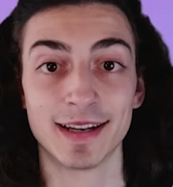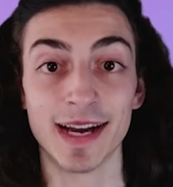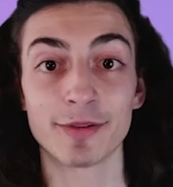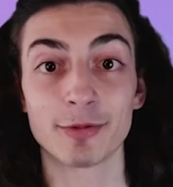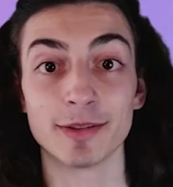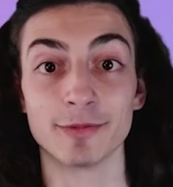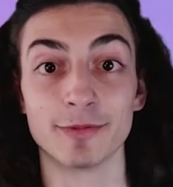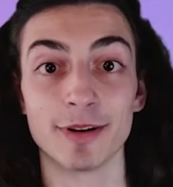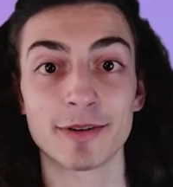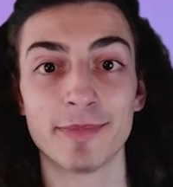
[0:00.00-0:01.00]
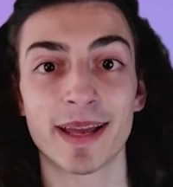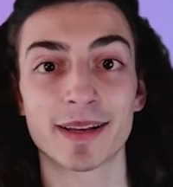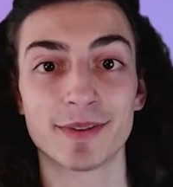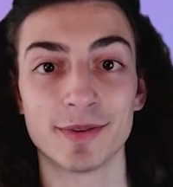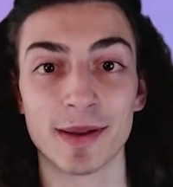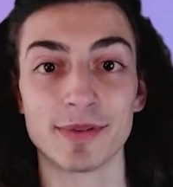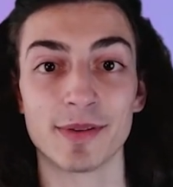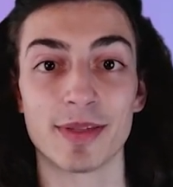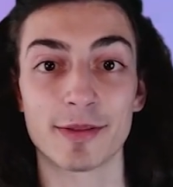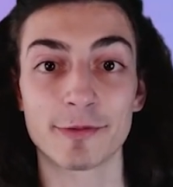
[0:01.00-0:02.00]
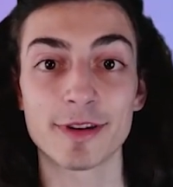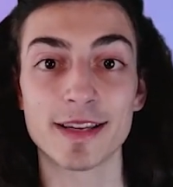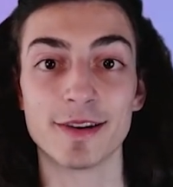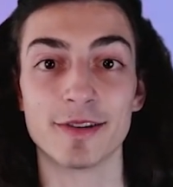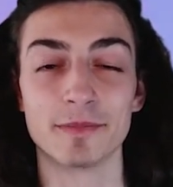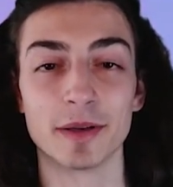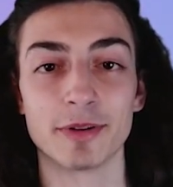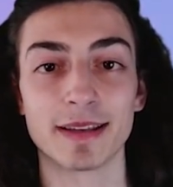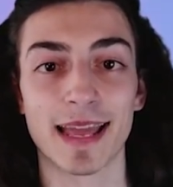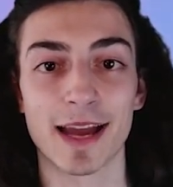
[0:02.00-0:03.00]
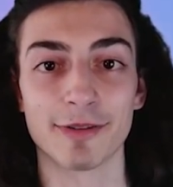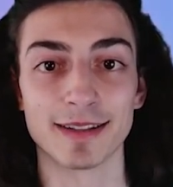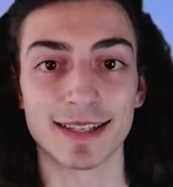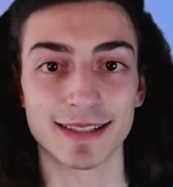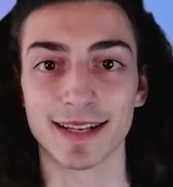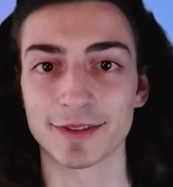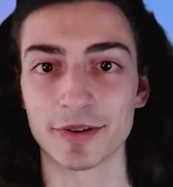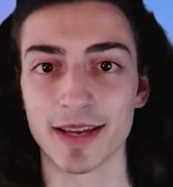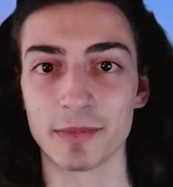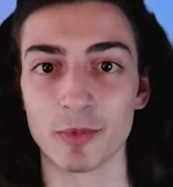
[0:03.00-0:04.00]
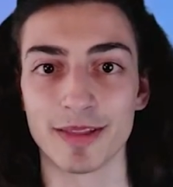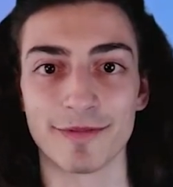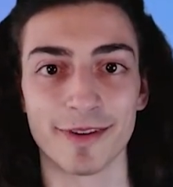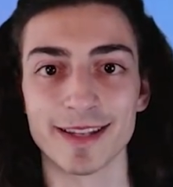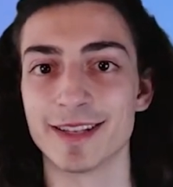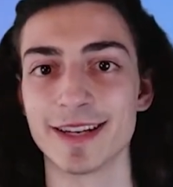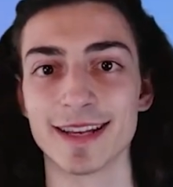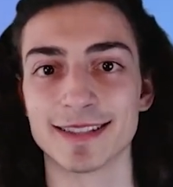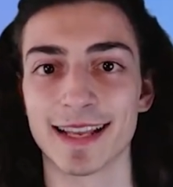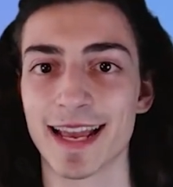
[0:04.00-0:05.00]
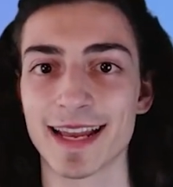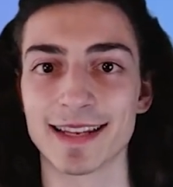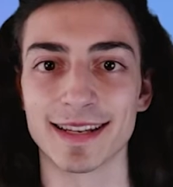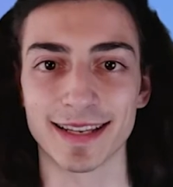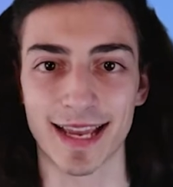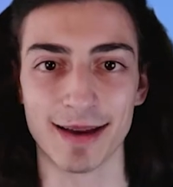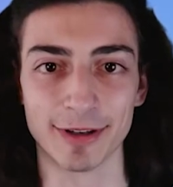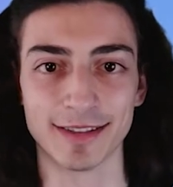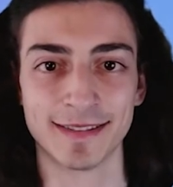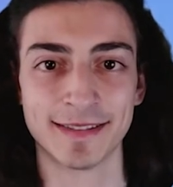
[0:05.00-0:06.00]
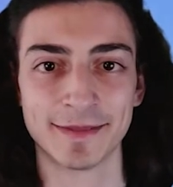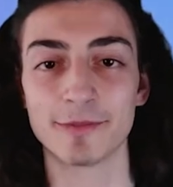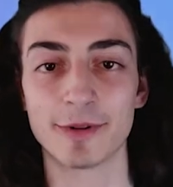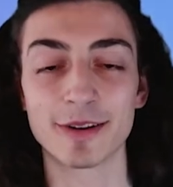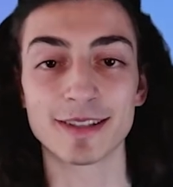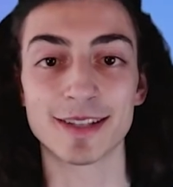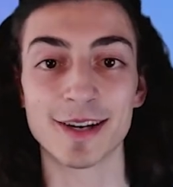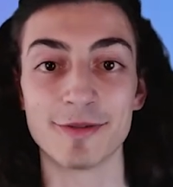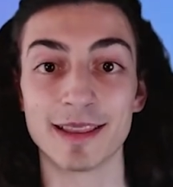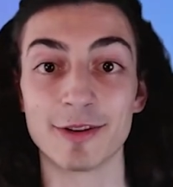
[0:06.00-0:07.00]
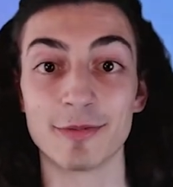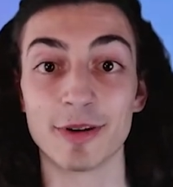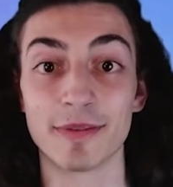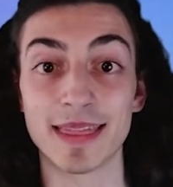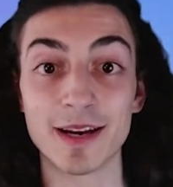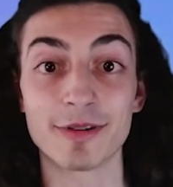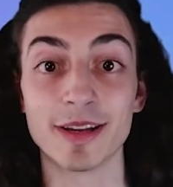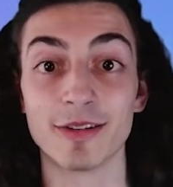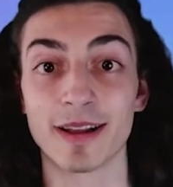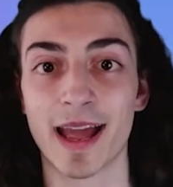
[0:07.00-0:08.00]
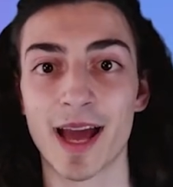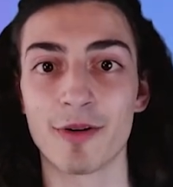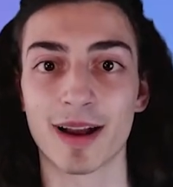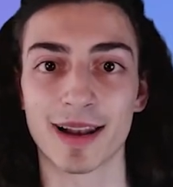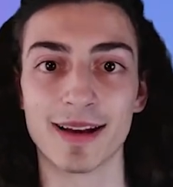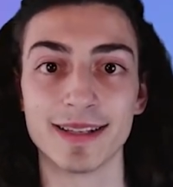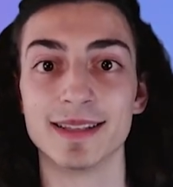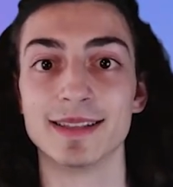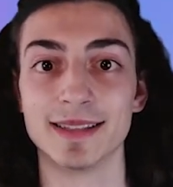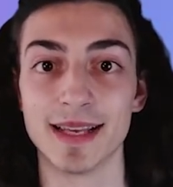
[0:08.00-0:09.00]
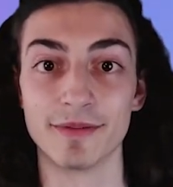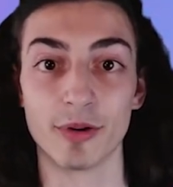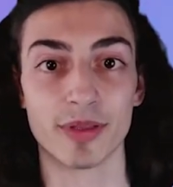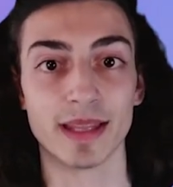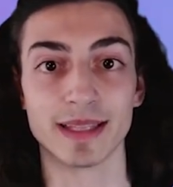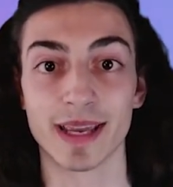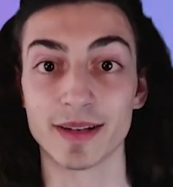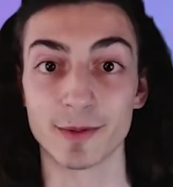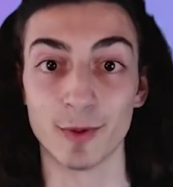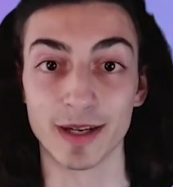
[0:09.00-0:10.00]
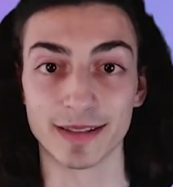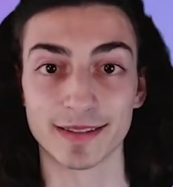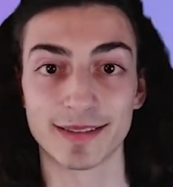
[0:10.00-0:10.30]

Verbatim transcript: Hi everyone, welcome back to episode 3 on building our tic-tac-toe game with PhaserJS and the Nakama. We're going to start with a little bit of theory on how client and server authentication works.